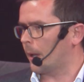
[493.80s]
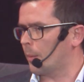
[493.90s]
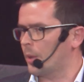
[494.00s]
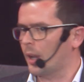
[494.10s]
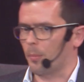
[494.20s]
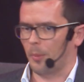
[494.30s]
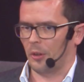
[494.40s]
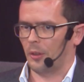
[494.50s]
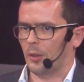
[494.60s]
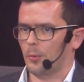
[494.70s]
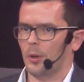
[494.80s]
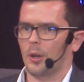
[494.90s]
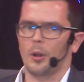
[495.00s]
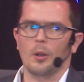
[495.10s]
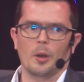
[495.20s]
pickup point
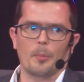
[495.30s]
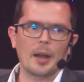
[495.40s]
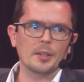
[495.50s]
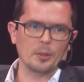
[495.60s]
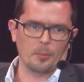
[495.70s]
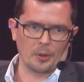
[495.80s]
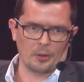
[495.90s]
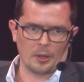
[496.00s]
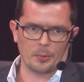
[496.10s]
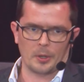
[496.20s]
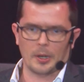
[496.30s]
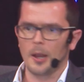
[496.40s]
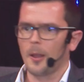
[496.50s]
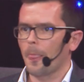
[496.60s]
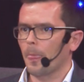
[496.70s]
network or parcel point network.
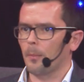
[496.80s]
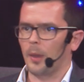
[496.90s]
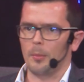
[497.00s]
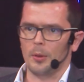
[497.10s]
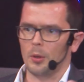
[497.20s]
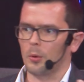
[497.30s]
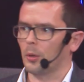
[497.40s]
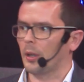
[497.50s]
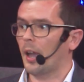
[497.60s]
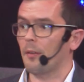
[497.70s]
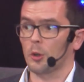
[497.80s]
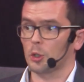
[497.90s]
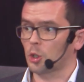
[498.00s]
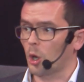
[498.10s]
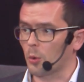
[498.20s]
Maybe you will have your
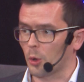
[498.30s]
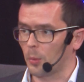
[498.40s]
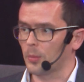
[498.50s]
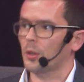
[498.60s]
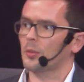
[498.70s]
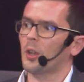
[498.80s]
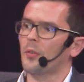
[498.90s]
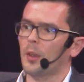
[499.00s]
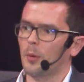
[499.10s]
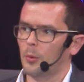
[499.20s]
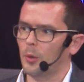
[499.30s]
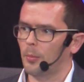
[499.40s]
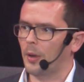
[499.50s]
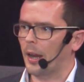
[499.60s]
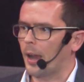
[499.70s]
showroom. So something what will
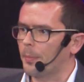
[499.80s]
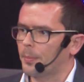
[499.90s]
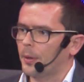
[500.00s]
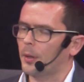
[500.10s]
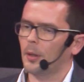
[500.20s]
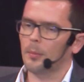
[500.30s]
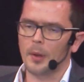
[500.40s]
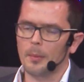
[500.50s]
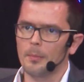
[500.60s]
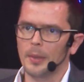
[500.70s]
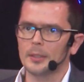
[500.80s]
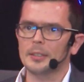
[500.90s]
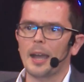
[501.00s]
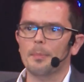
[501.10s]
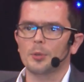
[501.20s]
build
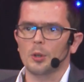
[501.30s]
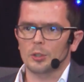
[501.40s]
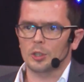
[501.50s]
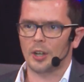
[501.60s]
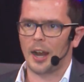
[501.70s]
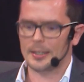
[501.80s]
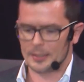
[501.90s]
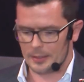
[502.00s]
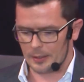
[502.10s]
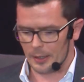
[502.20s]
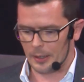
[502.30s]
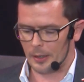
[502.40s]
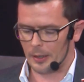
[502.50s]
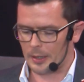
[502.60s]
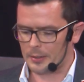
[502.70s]
up your trust
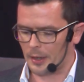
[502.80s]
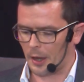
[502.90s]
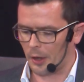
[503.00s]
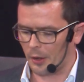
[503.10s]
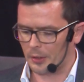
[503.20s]
as a Hungarian